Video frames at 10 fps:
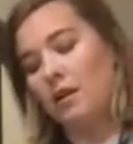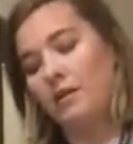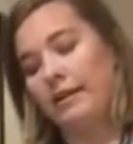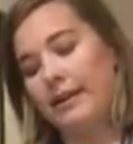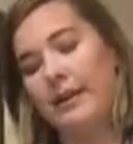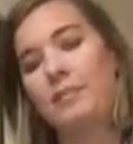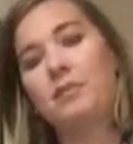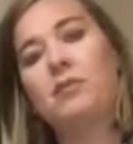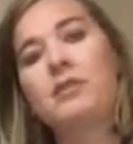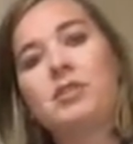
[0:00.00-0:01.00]
All right, I'm
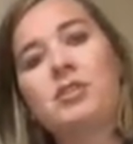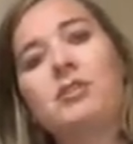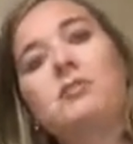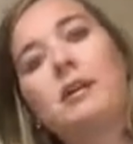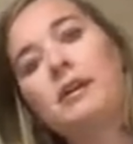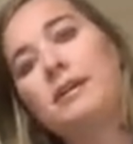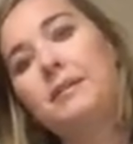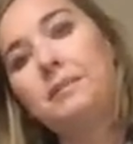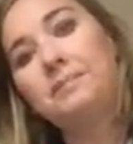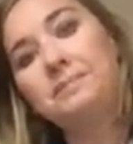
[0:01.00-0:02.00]
going to
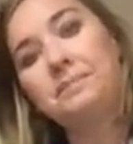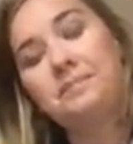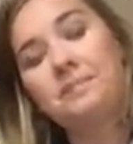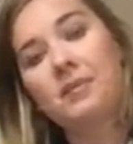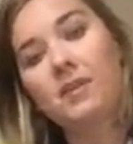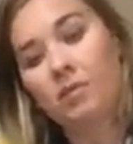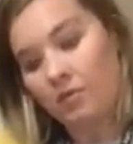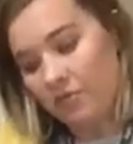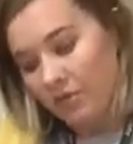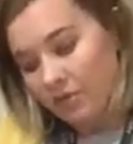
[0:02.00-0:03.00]
give you
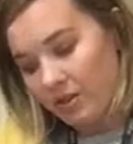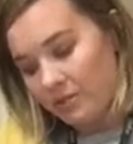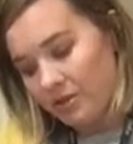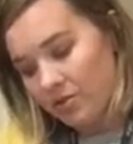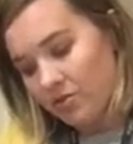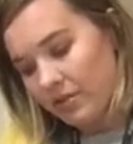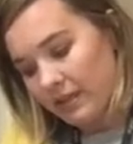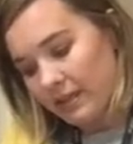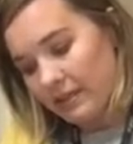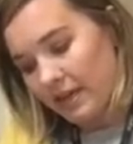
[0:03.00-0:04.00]
a few tips and
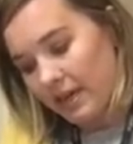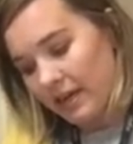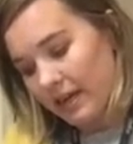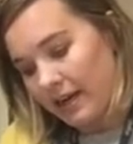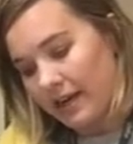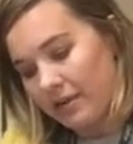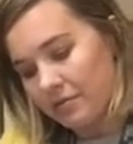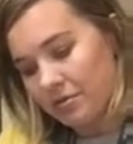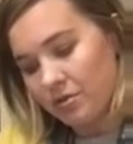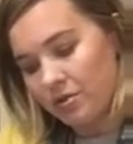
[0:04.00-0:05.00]
tricks on
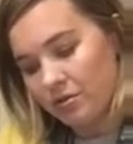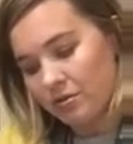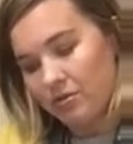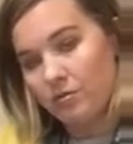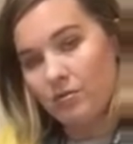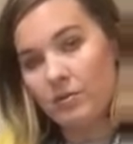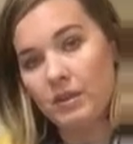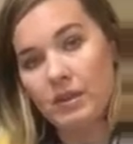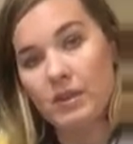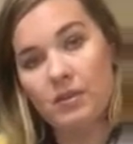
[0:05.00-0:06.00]
how to
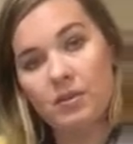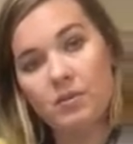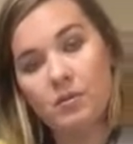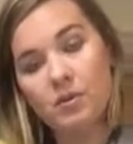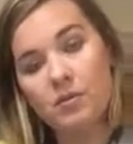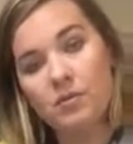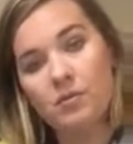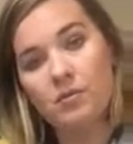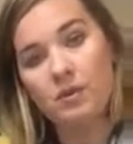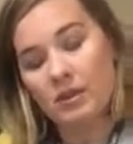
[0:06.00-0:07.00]
get
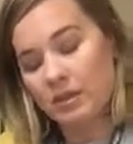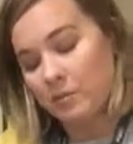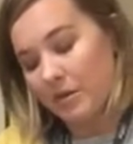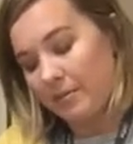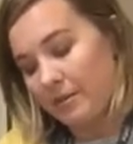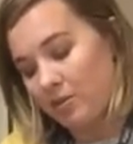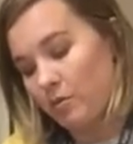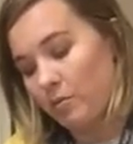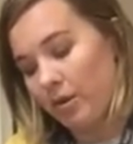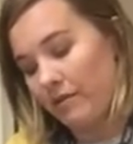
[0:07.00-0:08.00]
through experiment
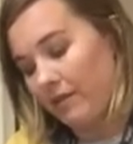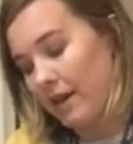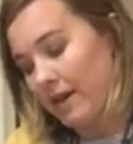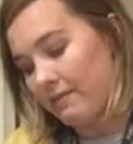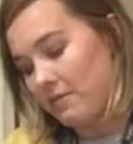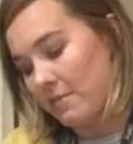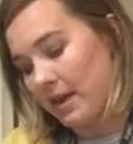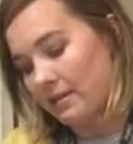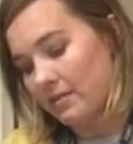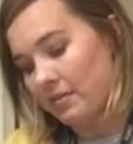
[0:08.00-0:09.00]
2.5, the
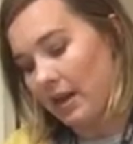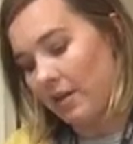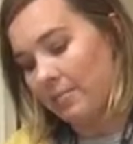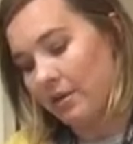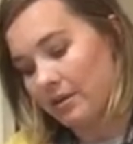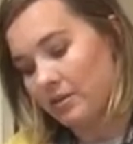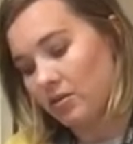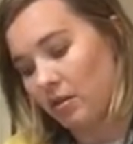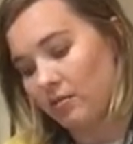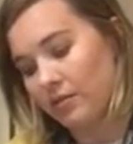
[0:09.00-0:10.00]
mass of copper and
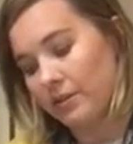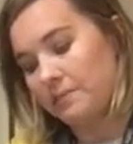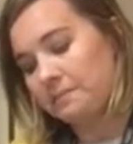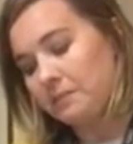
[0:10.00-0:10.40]
sulfur.